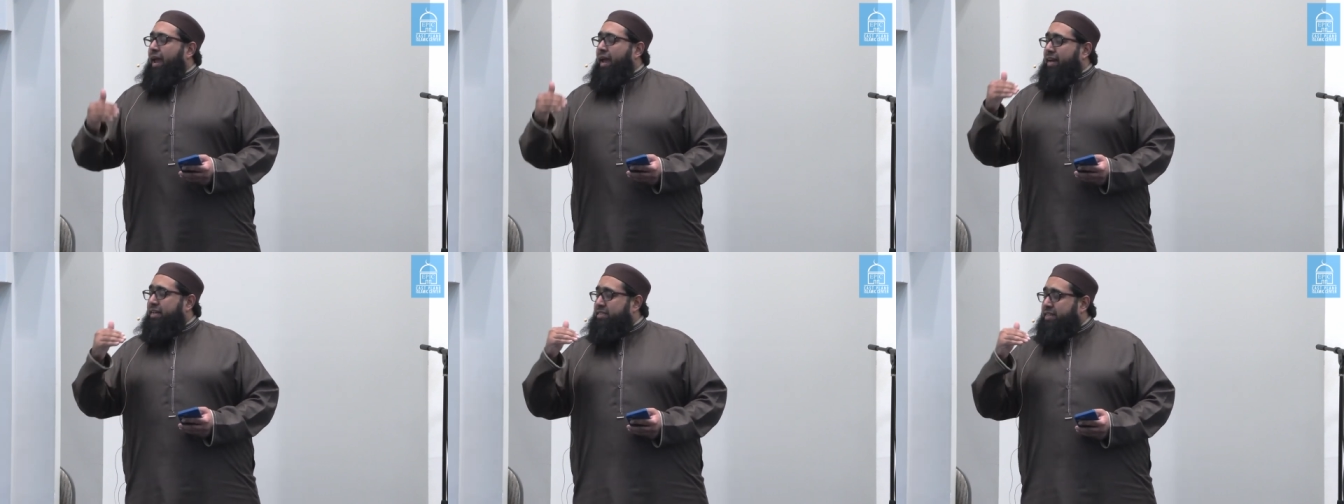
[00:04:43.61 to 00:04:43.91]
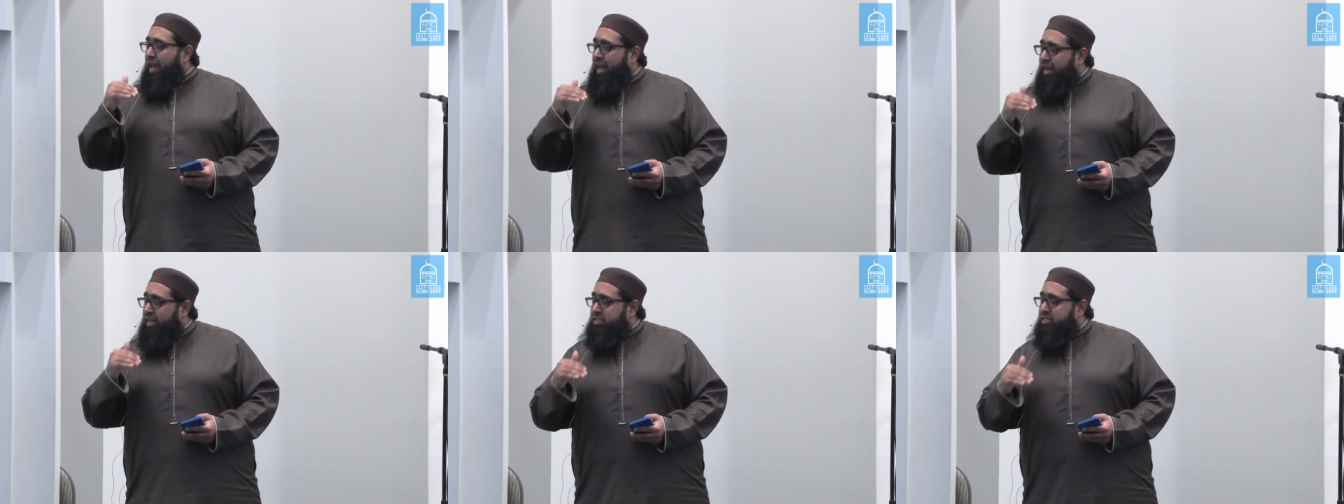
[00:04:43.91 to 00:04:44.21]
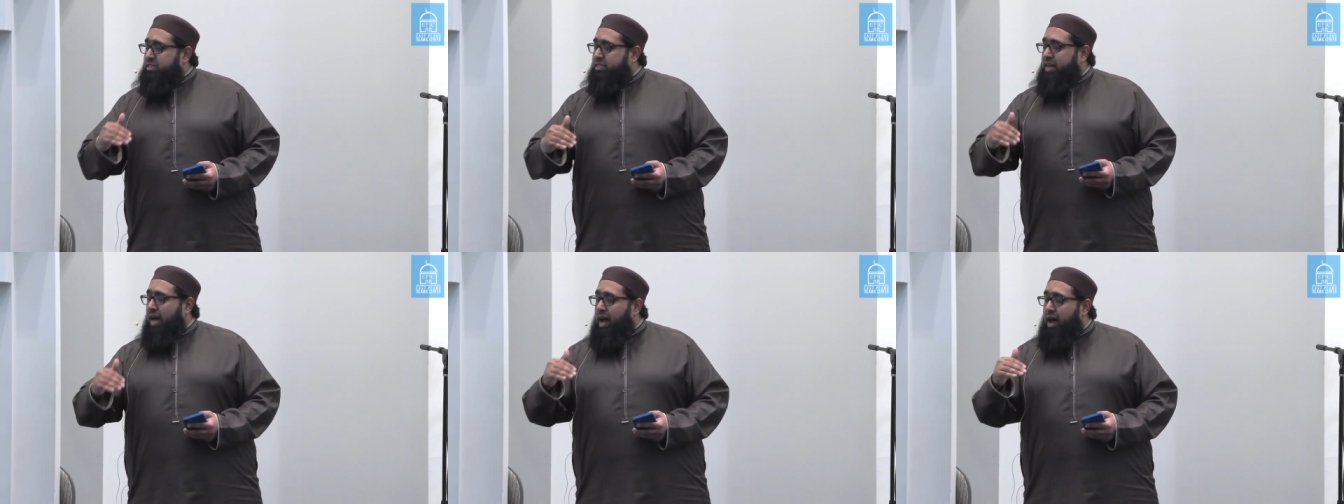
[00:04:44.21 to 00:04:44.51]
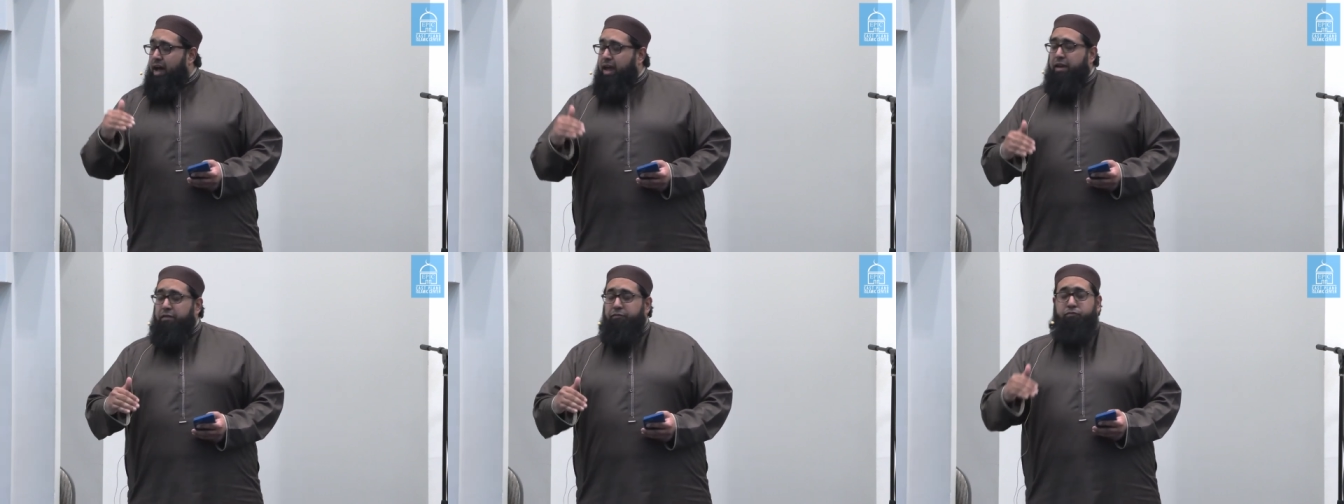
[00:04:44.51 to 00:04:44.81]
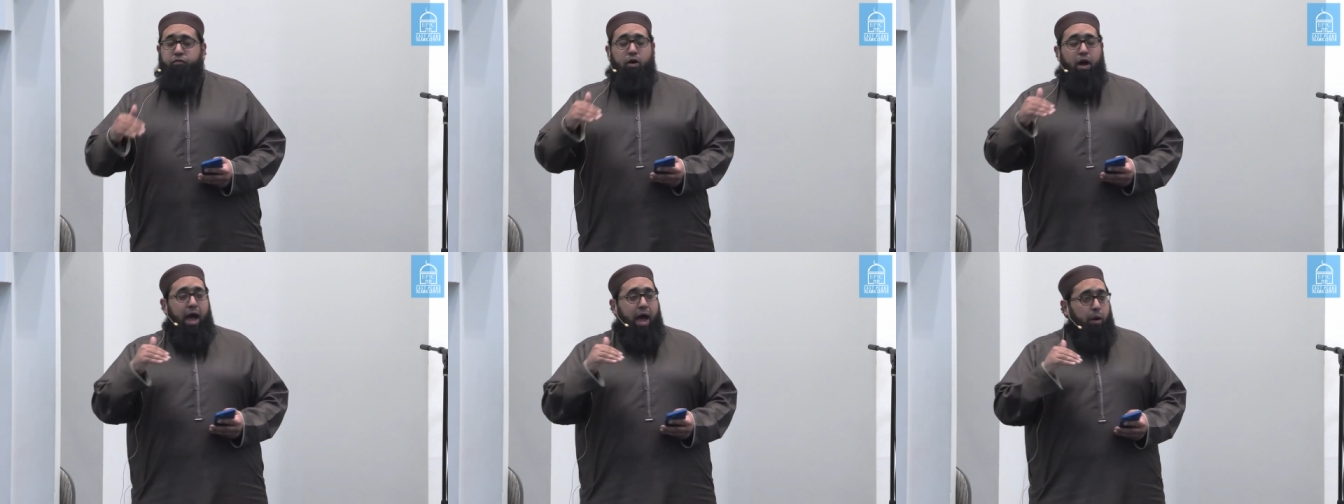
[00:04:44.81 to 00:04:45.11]
it takes time
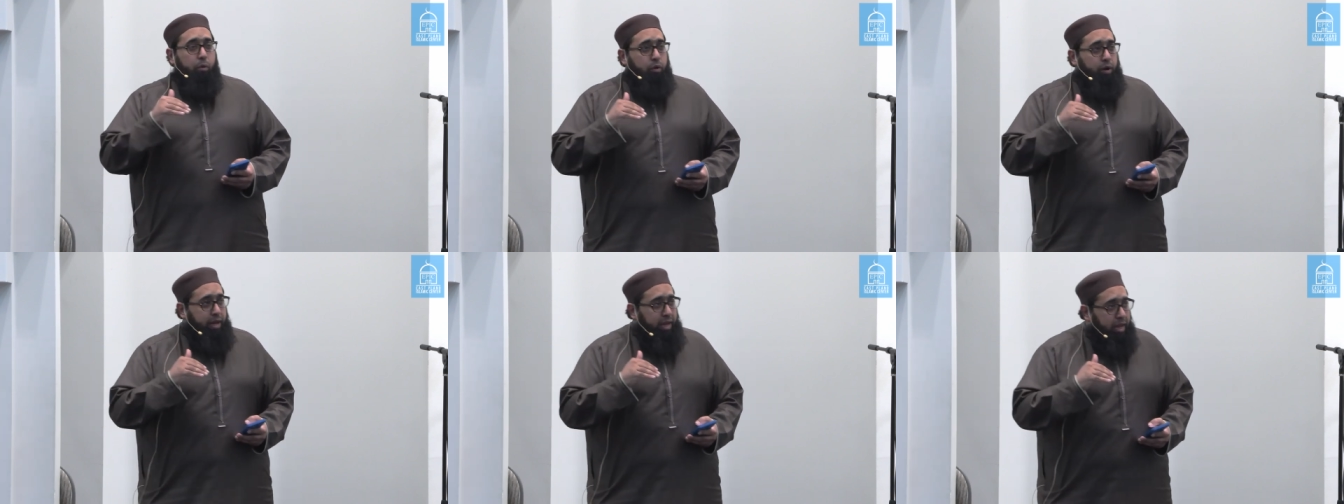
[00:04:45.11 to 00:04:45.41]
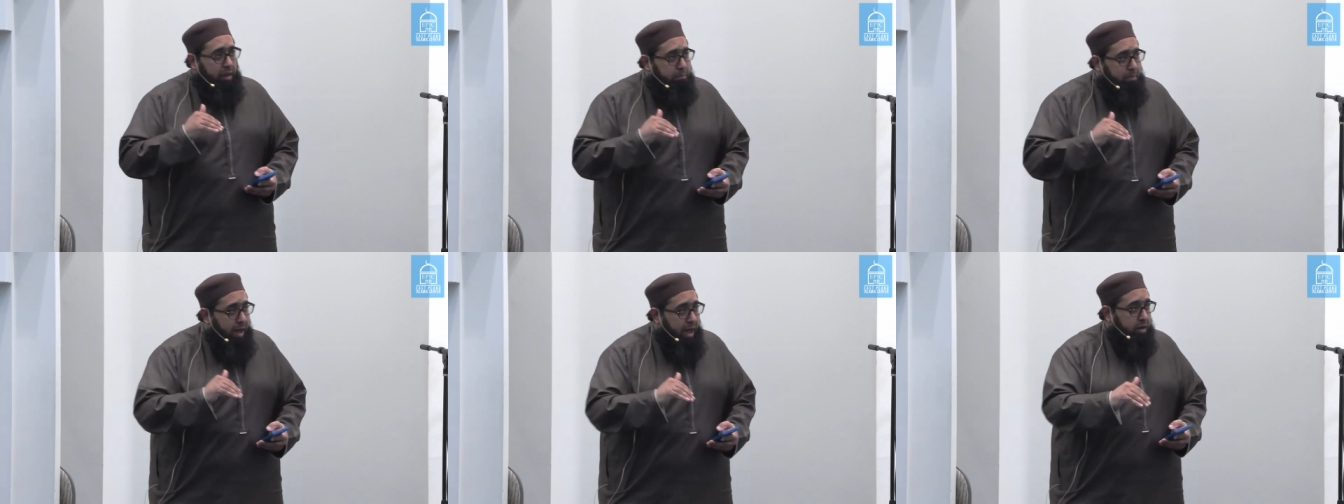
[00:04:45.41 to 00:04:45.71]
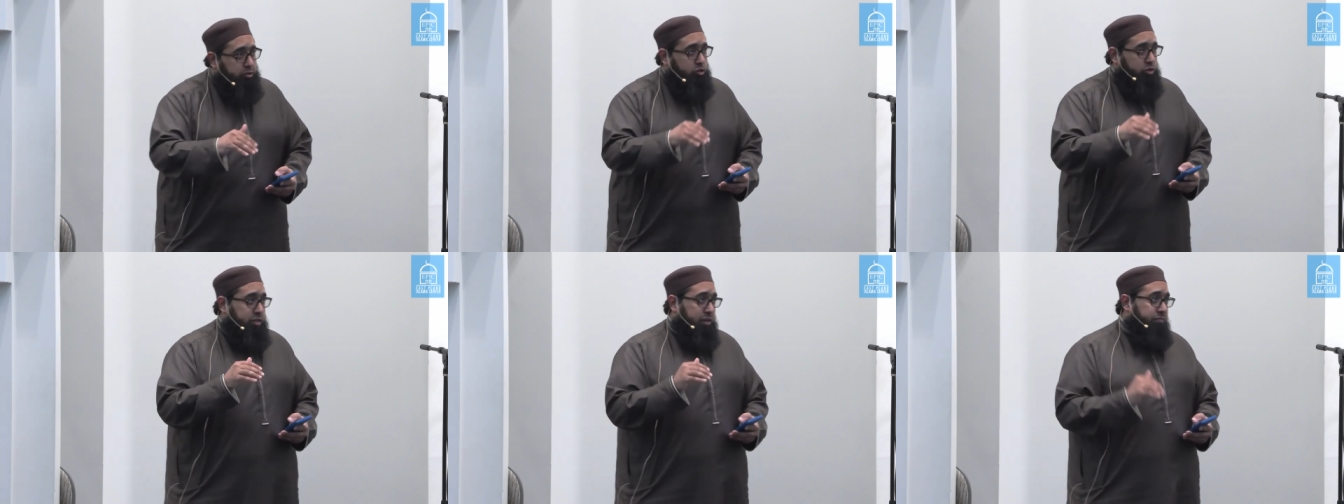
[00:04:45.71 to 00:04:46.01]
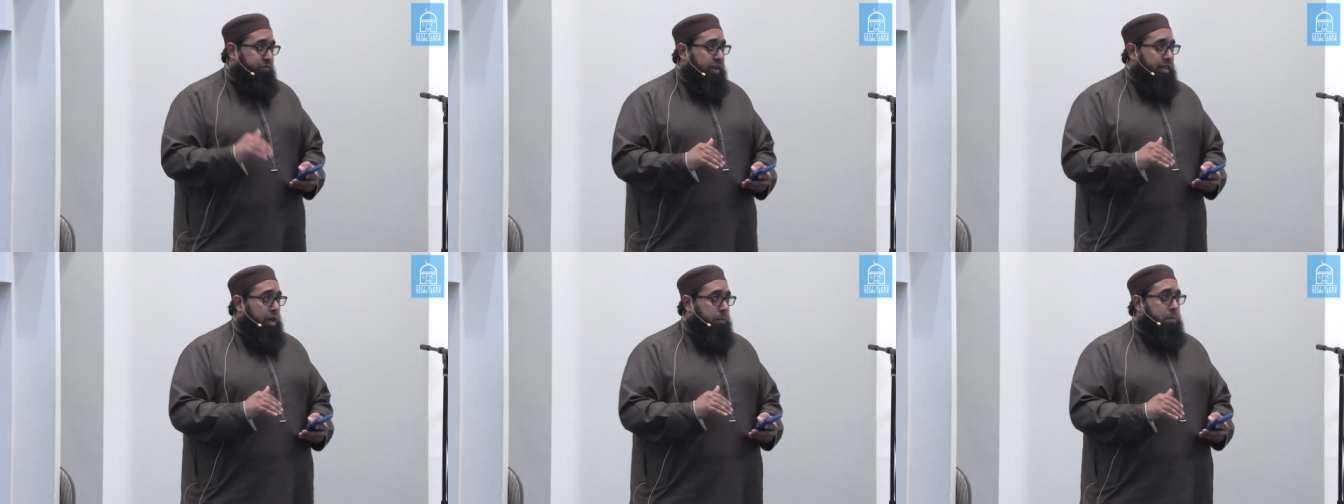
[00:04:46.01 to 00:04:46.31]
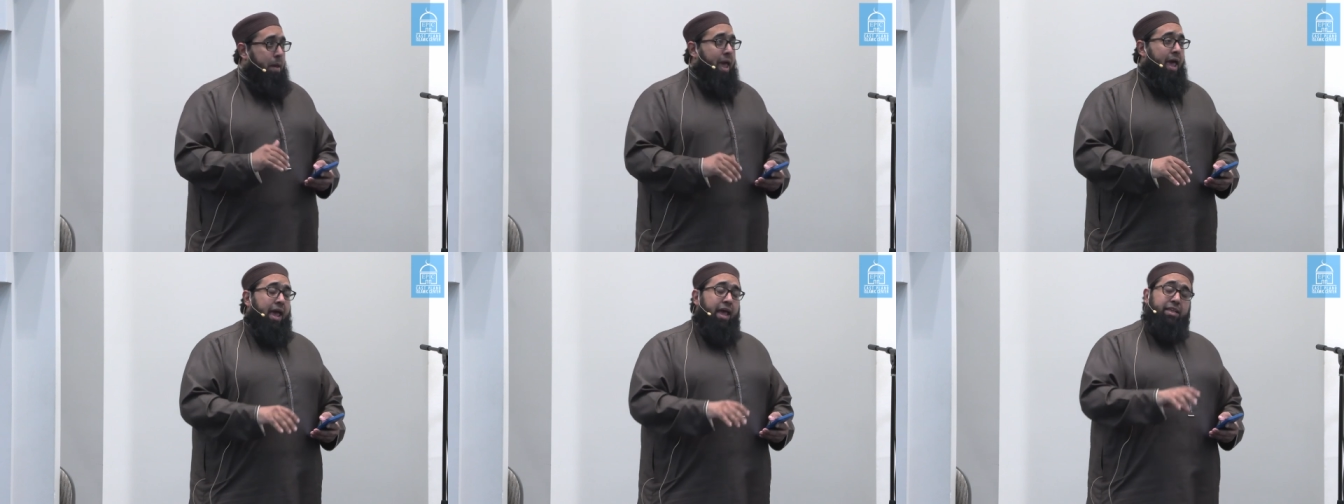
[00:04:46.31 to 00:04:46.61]
for our iman to
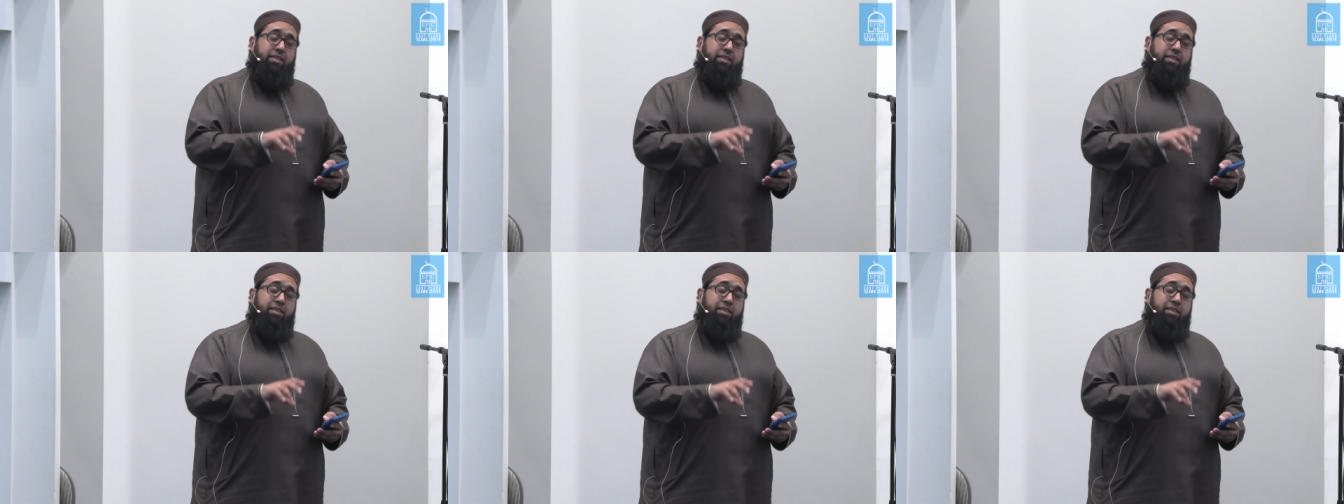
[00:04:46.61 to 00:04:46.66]
develop.